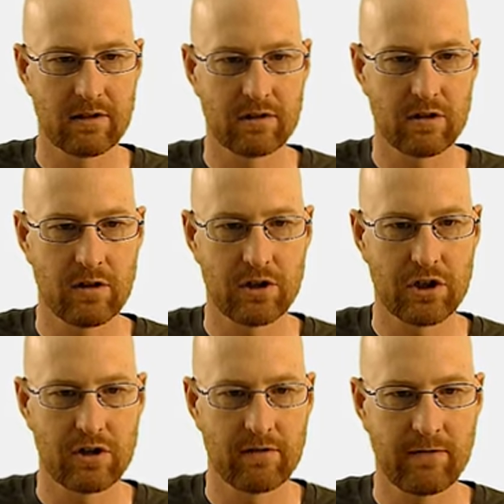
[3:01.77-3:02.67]

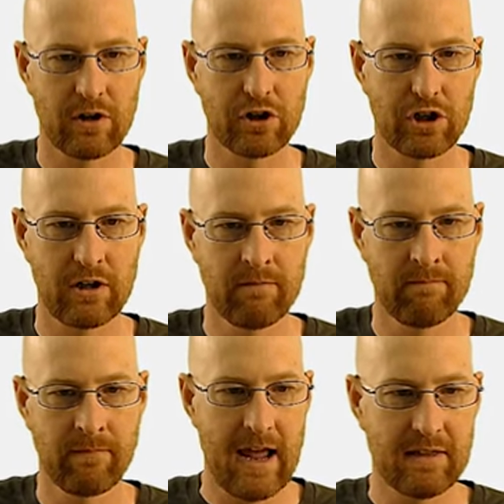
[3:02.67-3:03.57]
search function.
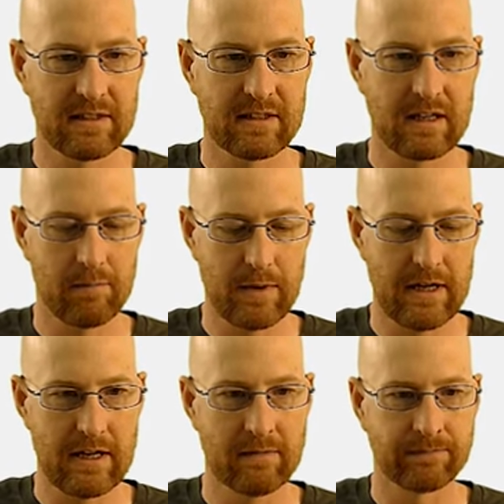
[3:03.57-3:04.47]
And this is gonna
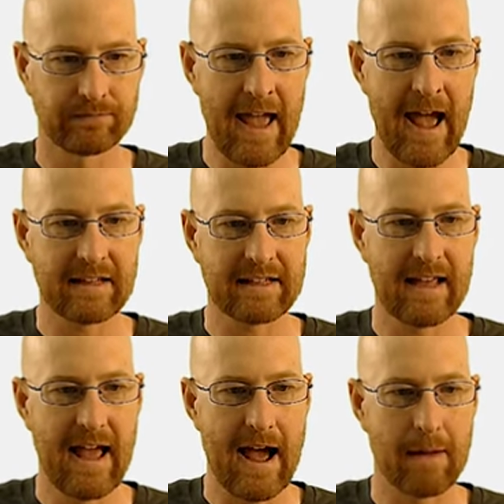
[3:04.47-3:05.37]
be at
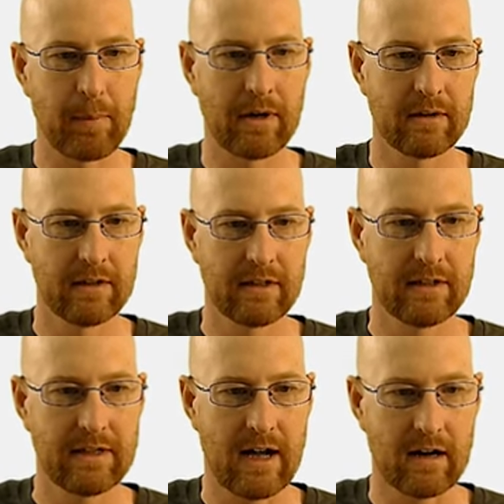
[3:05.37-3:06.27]

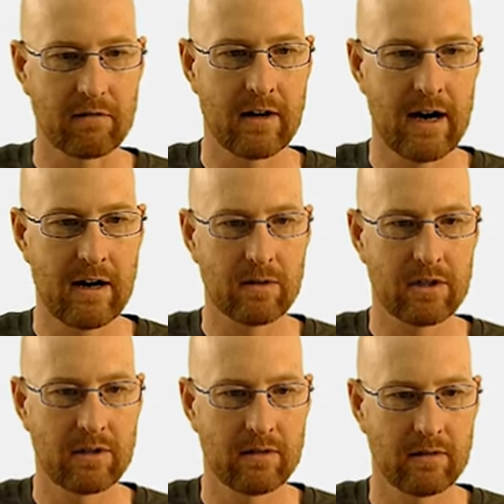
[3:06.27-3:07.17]

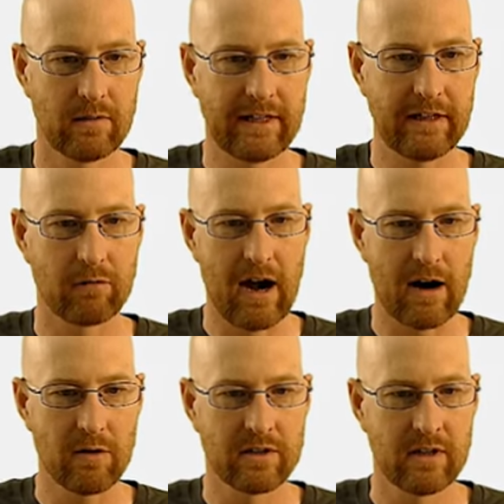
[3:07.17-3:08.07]
app.route. We need a
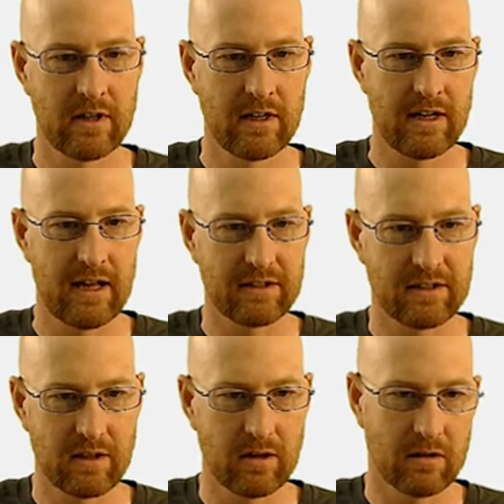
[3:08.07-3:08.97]
route. And
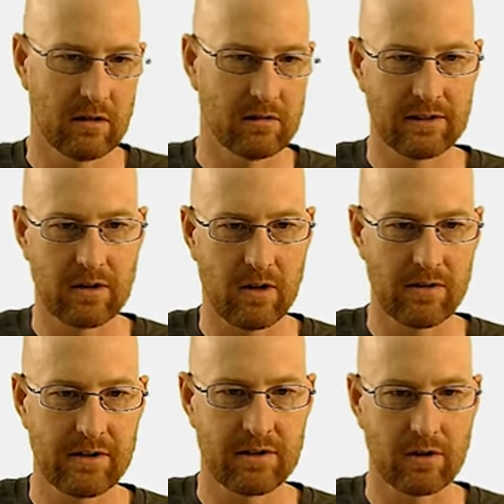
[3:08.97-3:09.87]
so let's call
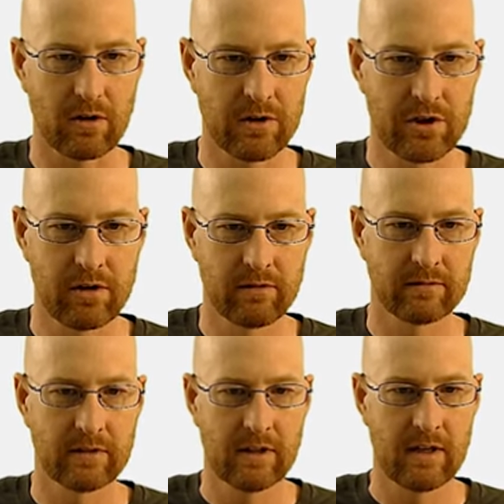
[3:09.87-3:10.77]
this search.
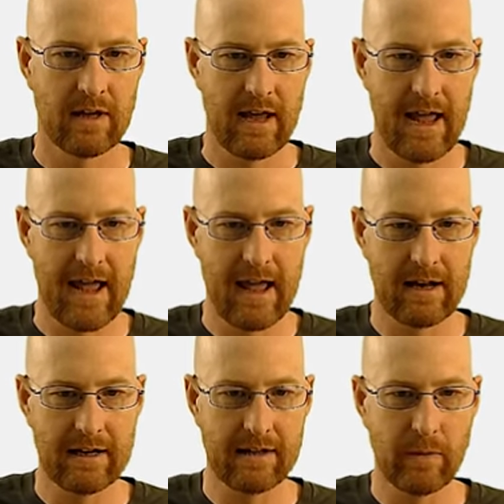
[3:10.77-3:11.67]

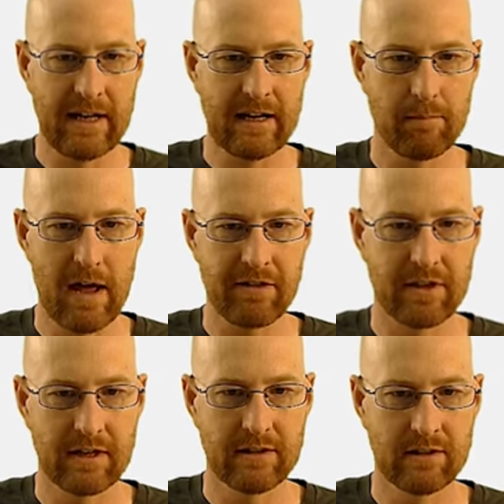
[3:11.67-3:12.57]
And we need
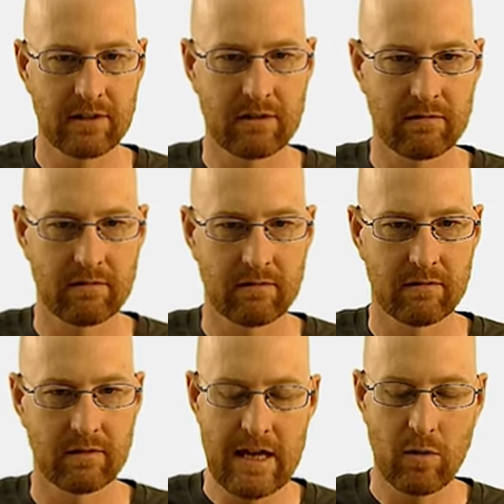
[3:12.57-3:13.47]
methods
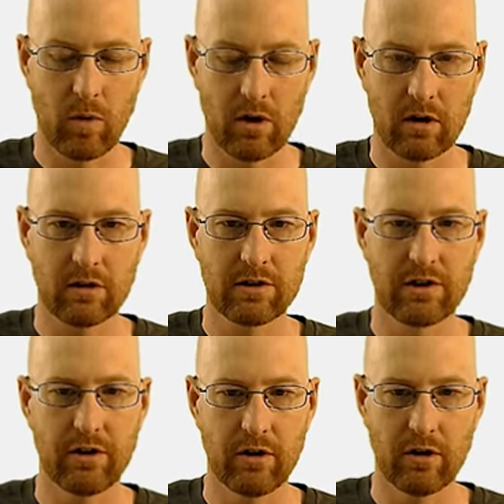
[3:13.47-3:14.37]
equal
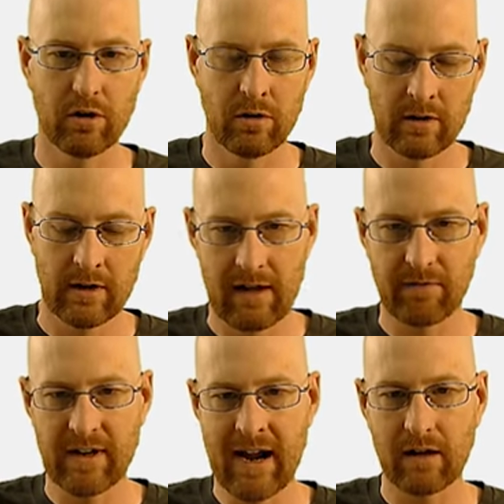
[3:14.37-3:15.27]
to,
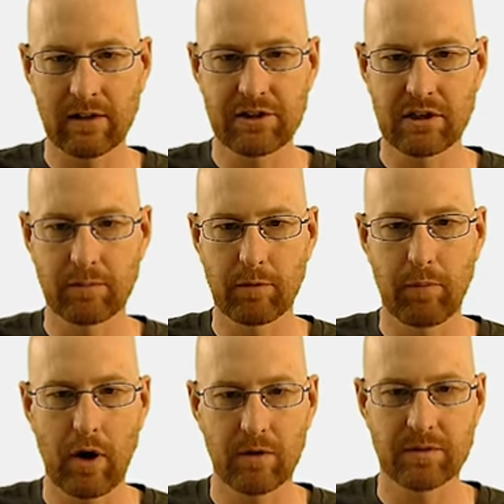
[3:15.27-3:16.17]
and for now, let's just
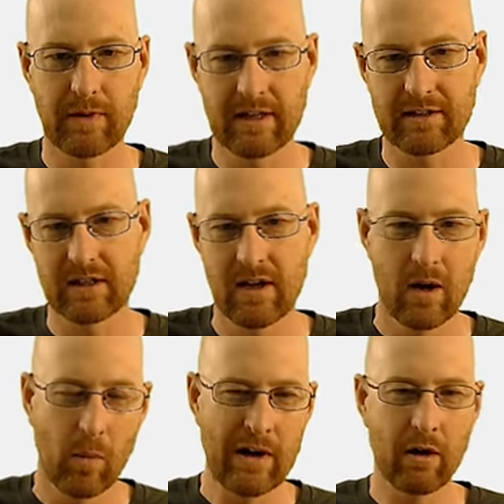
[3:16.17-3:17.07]
put post because we